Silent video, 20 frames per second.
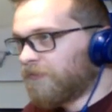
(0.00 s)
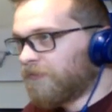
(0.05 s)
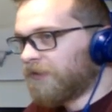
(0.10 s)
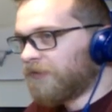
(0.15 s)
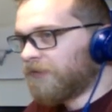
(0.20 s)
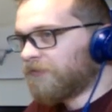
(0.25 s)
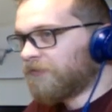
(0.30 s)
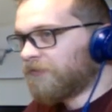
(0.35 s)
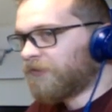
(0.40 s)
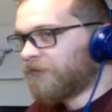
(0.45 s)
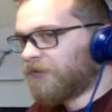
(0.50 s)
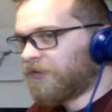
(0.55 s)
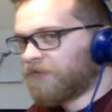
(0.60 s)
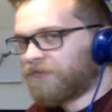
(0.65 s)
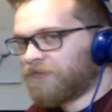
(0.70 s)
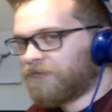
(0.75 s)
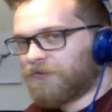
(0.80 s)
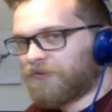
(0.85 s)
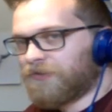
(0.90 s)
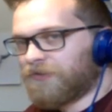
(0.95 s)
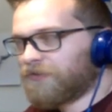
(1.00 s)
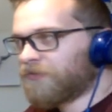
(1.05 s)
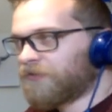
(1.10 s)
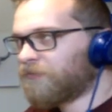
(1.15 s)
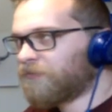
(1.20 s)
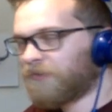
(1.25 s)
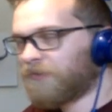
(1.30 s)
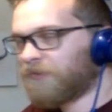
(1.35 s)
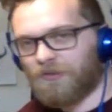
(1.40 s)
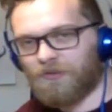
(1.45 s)
our first
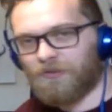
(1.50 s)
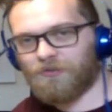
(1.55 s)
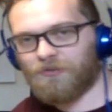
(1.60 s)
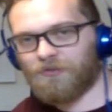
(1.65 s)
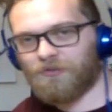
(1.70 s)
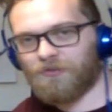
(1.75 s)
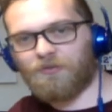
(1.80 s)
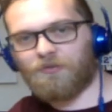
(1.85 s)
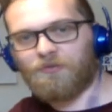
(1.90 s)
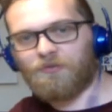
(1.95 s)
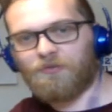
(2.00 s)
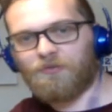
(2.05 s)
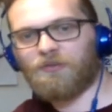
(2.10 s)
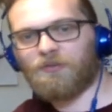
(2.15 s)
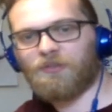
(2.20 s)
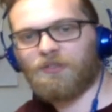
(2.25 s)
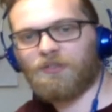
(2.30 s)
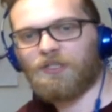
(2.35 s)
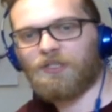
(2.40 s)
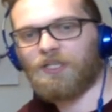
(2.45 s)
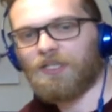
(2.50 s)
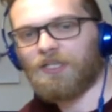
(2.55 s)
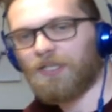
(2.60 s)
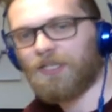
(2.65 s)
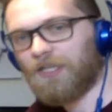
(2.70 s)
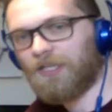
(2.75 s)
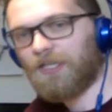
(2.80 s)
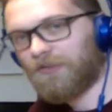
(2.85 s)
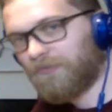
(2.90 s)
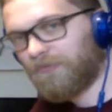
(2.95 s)
We Are Duo
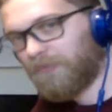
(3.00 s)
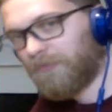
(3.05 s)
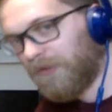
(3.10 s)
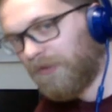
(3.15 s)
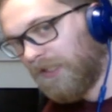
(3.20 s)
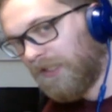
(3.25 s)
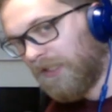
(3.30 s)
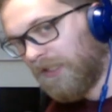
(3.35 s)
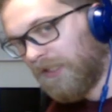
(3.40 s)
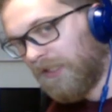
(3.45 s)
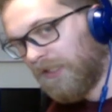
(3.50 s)
live podcast.